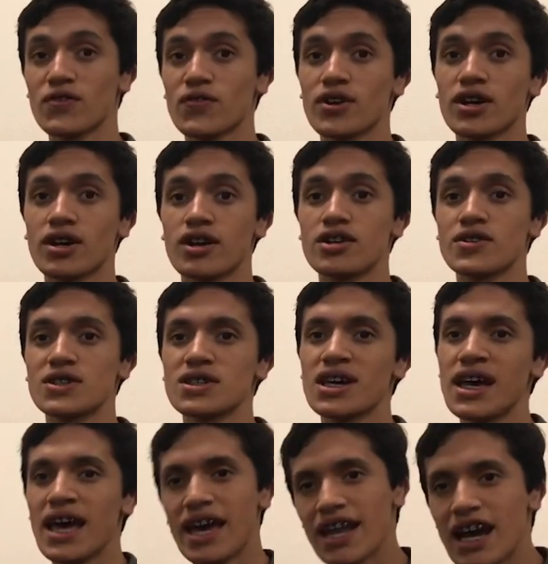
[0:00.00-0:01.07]
different countries
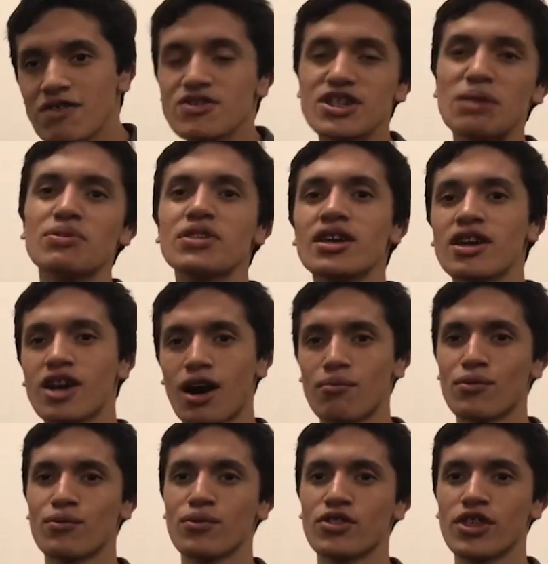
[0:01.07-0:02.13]
and have something in
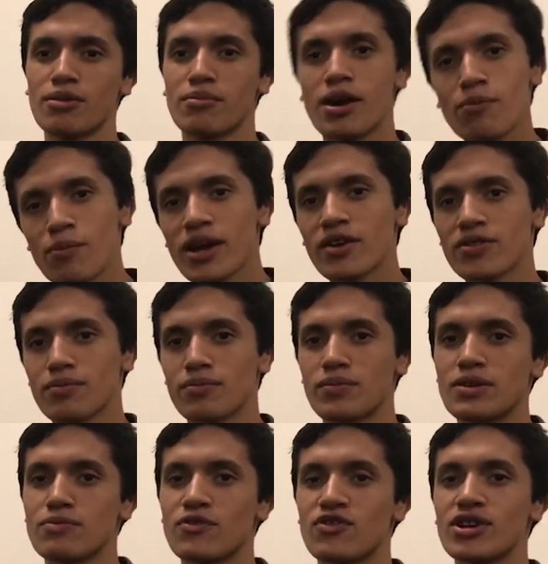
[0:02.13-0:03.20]
common with them and make them
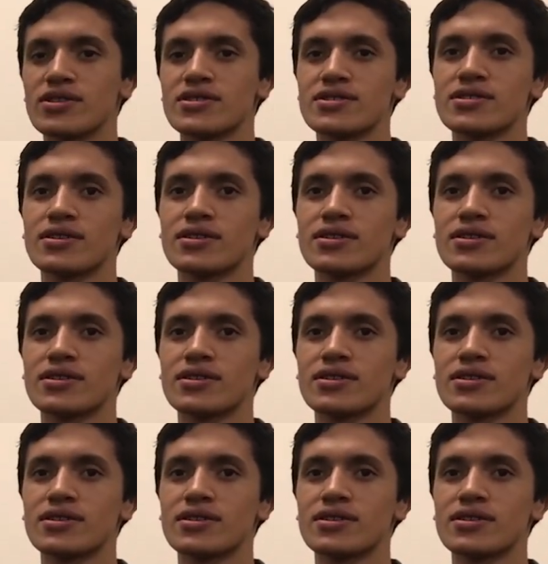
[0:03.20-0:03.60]
my friends.